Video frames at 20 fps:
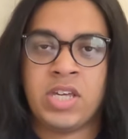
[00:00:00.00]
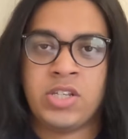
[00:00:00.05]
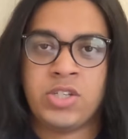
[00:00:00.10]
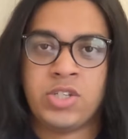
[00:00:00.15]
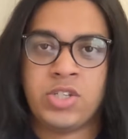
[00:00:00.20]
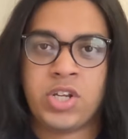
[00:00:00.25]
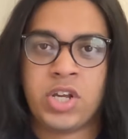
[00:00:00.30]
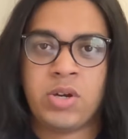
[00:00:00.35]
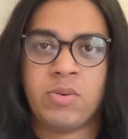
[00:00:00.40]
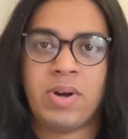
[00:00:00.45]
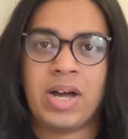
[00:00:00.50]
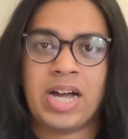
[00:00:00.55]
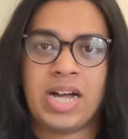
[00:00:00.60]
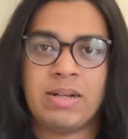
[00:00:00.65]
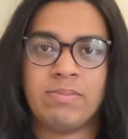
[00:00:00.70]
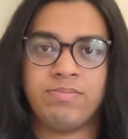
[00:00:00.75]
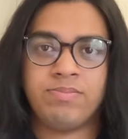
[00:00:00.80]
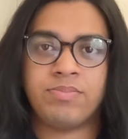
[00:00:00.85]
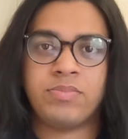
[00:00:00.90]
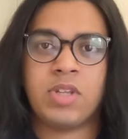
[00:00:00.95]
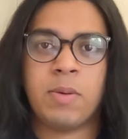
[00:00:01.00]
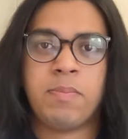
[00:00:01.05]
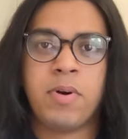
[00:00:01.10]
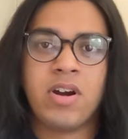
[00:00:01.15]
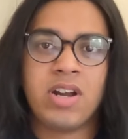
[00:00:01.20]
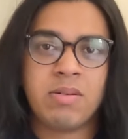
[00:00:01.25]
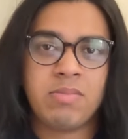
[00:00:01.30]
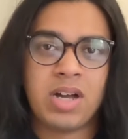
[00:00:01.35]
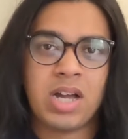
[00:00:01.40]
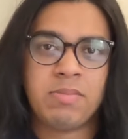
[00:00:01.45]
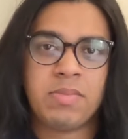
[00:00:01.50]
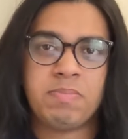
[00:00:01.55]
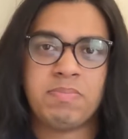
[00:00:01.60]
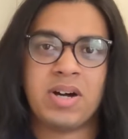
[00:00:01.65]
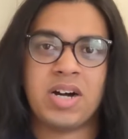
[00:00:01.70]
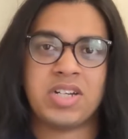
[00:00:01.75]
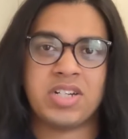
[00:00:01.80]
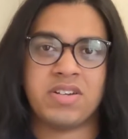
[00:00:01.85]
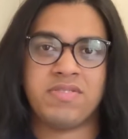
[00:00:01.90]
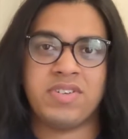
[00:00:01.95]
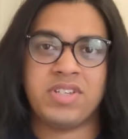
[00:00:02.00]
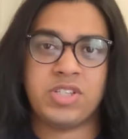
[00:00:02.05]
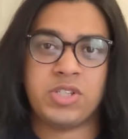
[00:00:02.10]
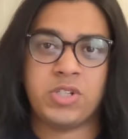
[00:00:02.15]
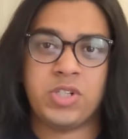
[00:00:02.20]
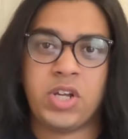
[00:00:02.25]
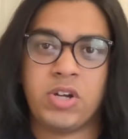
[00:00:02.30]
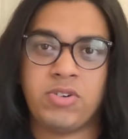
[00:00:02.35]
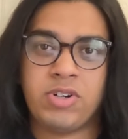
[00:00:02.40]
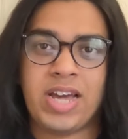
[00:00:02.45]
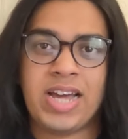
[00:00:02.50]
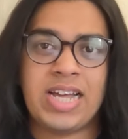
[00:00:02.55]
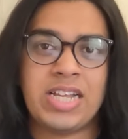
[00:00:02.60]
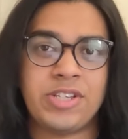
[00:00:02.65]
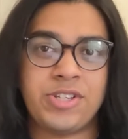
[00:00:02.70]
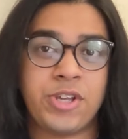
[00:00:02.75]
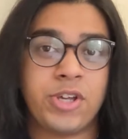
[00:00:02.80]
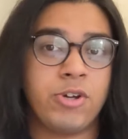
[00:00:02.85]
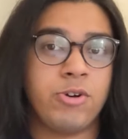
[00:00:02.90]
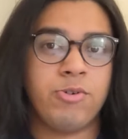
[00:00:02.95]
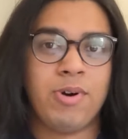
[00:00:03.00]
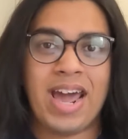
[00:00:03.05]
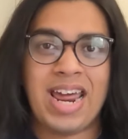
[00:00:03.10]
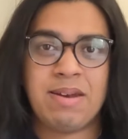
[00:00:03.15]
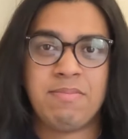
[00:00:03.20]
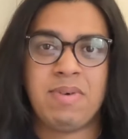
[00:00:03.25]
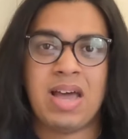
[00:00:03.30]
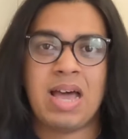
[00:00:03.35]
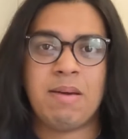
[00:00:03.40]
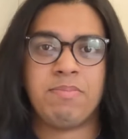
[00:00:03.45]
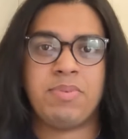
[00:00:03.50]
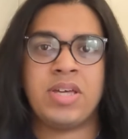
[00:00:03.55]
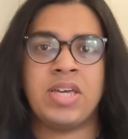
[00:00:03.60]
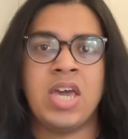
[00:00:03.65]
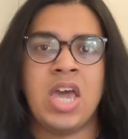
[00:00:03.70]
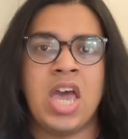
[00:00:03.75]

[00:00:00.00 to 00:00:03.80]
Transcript: So, the program I'm a part of is known as GradMap.